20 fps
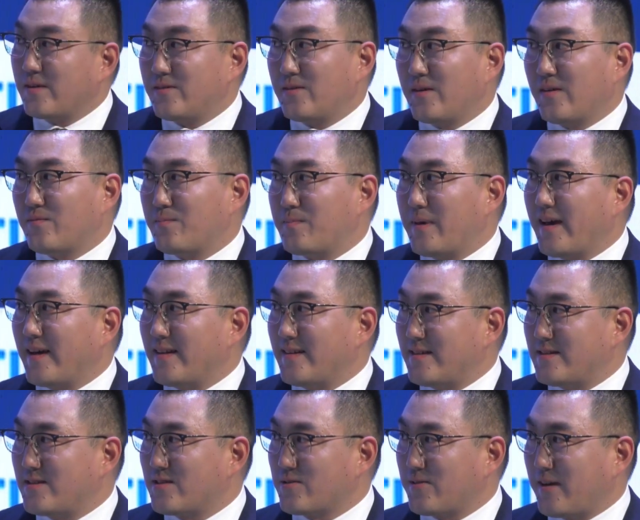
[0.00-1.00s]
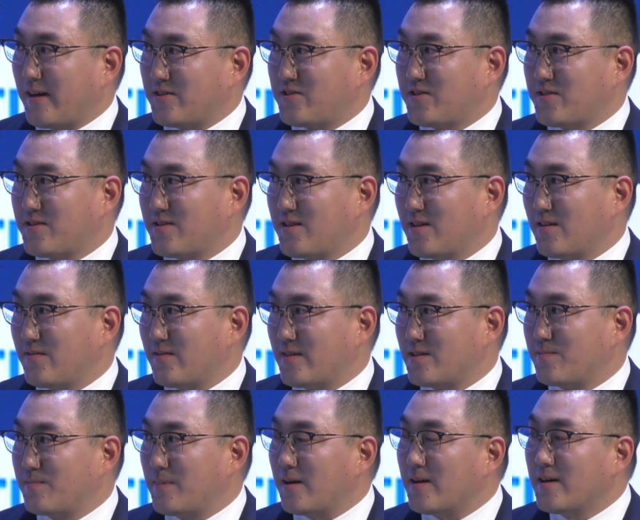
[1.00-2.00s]
have barely scratched the surface,
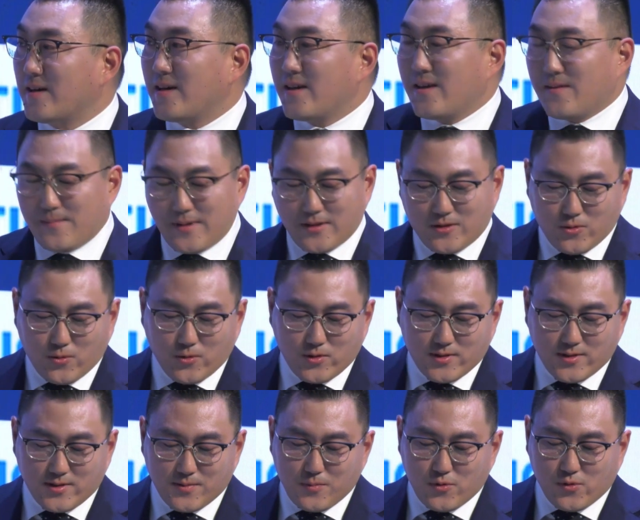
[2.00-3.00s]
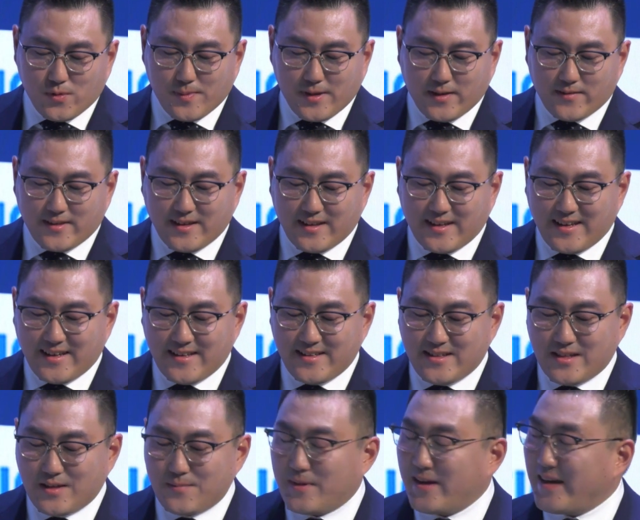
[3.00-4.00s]
but talk to us more about the
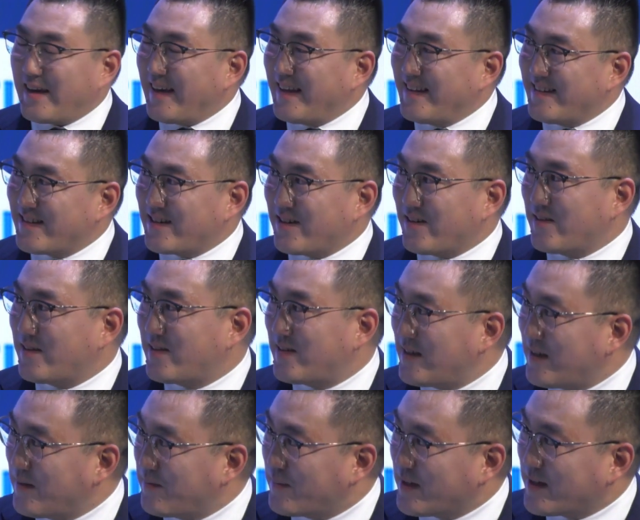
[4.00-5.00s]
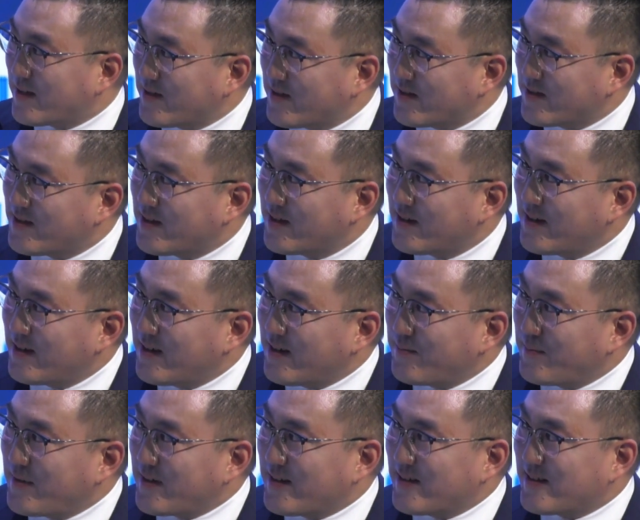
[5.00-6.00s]
India by IndiGo theme, because
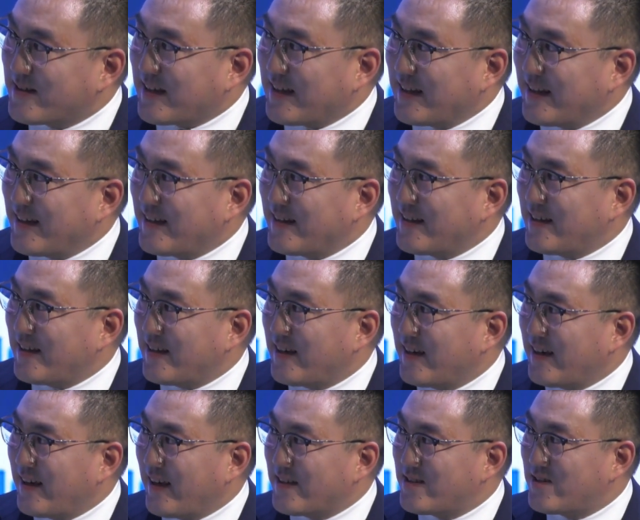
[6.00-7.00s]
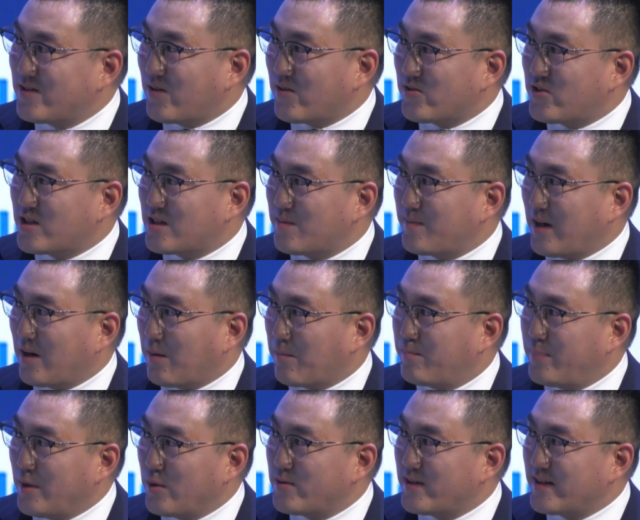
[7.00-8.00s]
clearly it's not just about
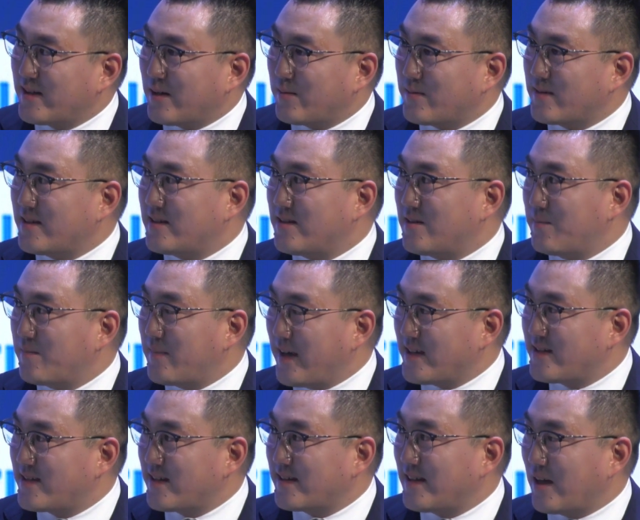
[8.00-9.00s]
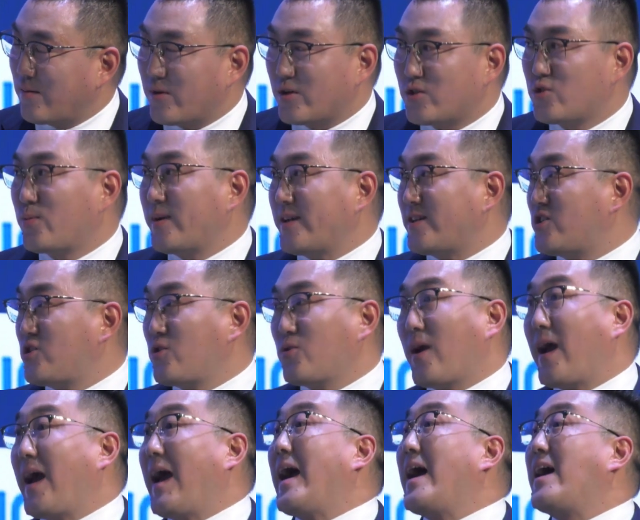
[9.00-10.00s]
building up the domestic network, which you
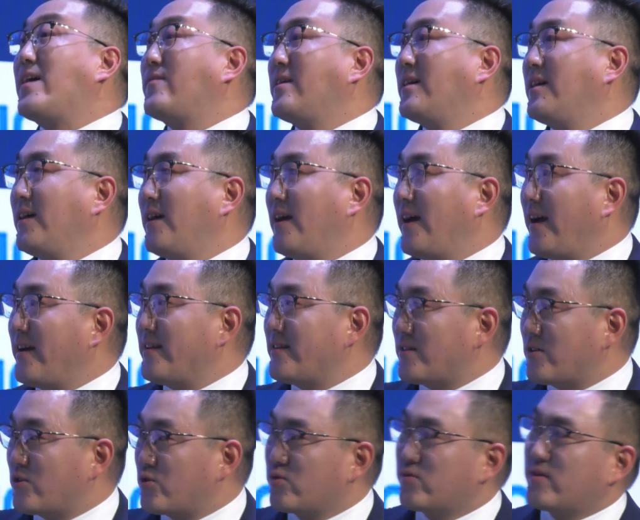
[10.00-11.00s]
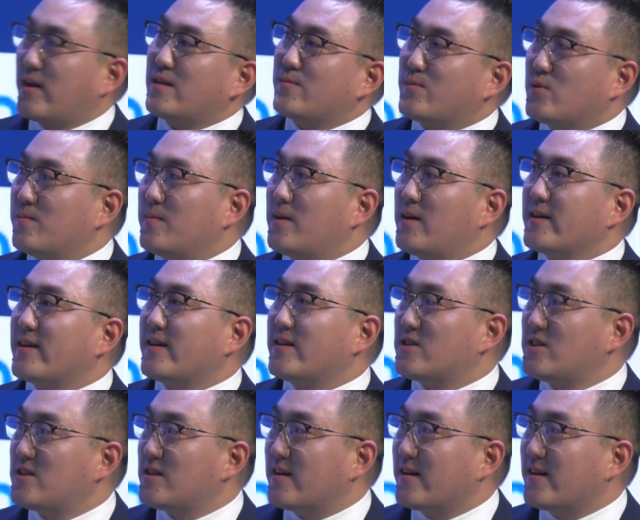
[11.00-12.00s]
have an incredible market
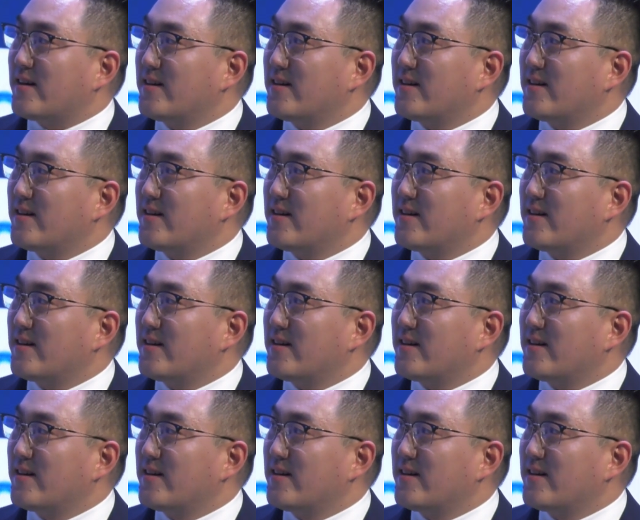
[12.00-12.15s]
share,